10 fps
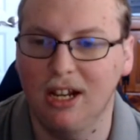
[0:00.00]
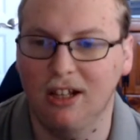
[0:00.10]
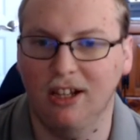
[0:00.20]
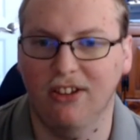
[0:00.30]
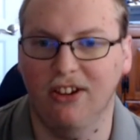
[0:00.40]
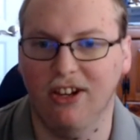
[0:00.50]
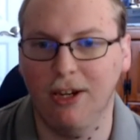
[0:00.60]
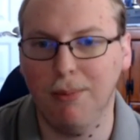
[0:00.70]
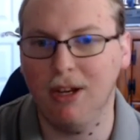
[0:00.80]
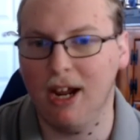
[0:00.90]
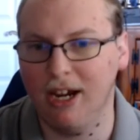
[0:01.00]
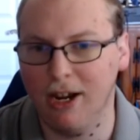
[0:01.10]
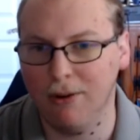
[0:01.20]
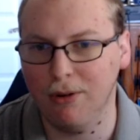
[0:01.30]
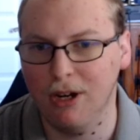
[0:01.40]
like I said, keep an eye
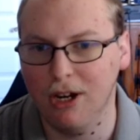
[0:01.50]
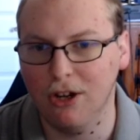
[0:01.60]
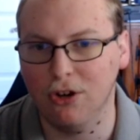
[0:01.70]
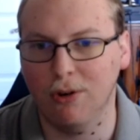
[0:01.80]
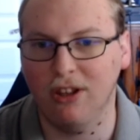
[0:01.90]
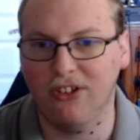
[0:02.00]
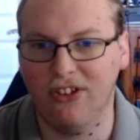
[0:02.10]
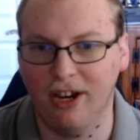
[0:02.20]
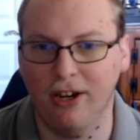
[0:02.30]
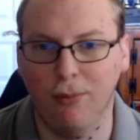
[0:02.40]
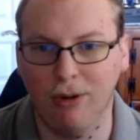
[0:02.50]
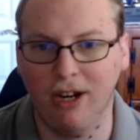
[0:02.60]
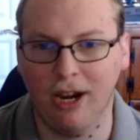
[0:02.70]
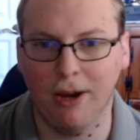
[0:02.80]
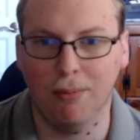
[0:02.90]
out during the second week
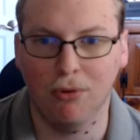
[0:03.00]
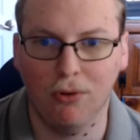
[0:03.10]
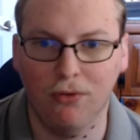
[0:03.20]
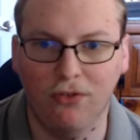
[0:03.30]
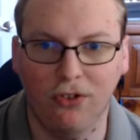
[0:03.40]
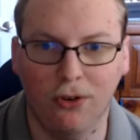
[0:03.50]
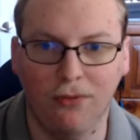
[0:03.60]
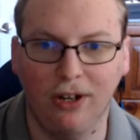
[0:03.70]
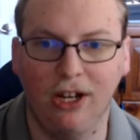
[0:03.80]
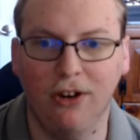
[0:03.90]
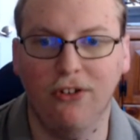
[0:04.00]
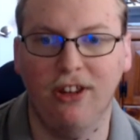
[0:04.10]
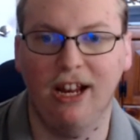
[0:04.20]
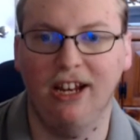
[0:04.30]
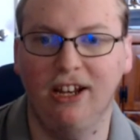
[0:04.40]
of April for videos
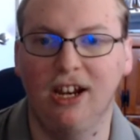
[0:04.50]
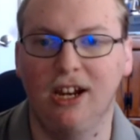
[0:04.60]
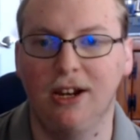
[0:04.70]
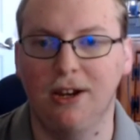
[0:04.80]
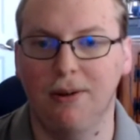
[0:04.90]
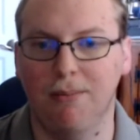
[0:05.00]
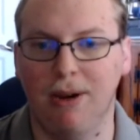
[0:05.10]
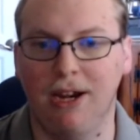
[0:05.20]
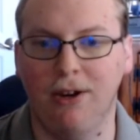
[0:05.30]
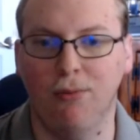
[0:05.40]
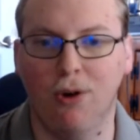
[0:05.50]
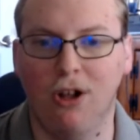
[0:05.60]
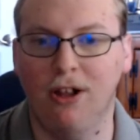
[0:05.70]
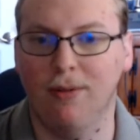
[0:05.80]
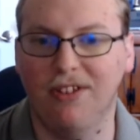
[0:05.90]
that I made
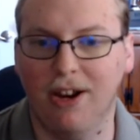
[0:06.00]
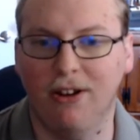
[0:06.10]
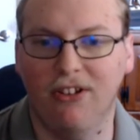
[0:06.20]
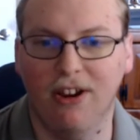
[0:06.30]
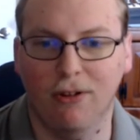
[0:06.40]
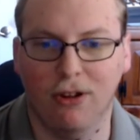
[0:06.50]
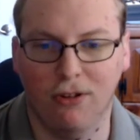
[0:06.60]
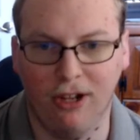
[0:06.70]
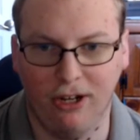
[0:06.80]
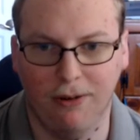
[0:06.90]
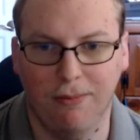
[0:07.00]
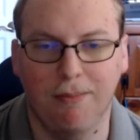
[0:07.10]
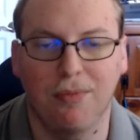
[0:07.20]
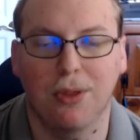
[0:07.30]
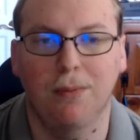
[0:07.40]
while I was down in South Carolina.
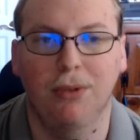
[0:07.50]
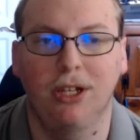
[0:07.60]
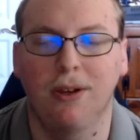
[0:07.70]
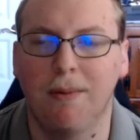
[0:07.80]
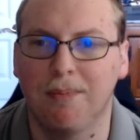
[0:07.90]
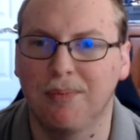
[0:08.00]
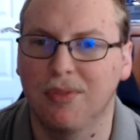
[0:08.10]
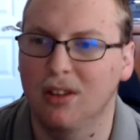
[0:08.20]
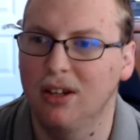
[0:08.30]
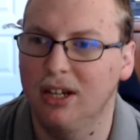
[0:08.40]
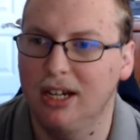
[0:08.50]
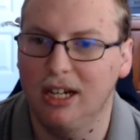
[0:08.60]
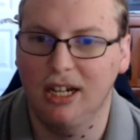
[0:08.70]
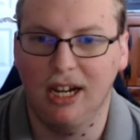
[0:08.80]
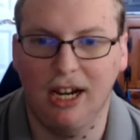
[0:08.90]
But
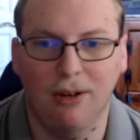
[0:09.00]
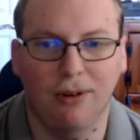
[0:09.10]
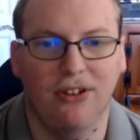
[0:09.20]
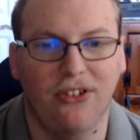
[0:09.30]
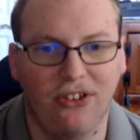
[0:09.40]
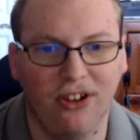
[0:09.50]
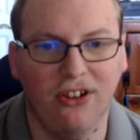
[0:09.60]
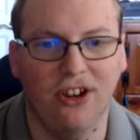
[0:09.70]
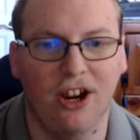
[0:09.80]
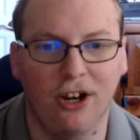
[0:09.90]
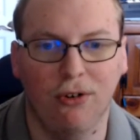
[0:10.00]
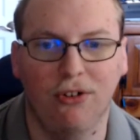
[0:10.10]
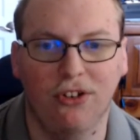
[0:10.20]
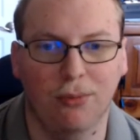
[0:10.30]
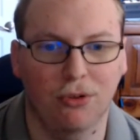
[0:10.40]
anyways,
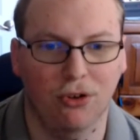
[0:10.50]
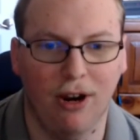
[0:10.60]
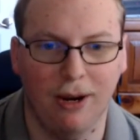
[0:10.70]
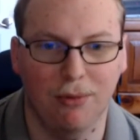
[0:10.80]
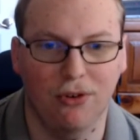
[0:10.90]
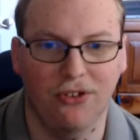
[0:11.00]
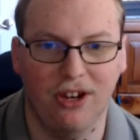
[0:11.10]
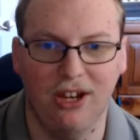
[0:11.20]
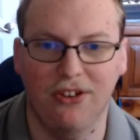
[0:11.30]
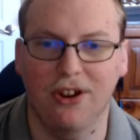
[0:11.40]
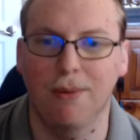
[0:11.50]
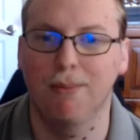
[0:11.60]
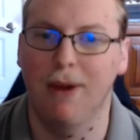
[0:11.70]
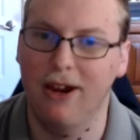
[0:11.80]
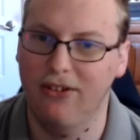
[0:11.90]
600 subscribers is
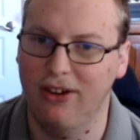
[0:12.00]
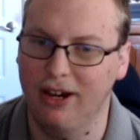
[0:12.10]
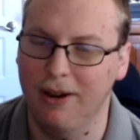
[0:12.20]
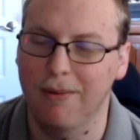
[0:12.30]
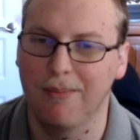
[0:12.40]
amazing.